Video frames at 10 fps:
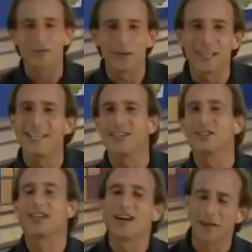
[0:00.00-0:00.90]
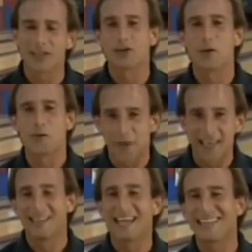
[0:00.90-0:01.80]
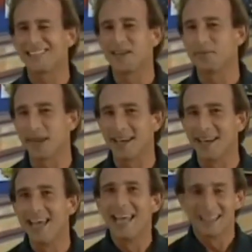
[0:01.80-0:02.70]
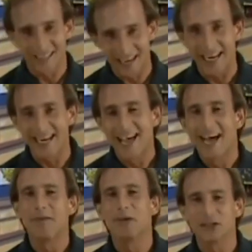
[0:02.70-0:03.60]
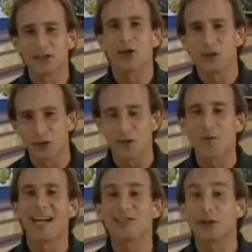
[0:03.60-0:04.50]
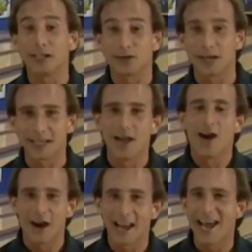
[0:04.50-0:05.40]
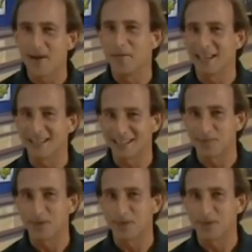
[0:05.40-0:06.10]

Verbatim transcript: And for years, I've had trouble making that 10 pin. Today, I'm going to show you my trade trick on how to make that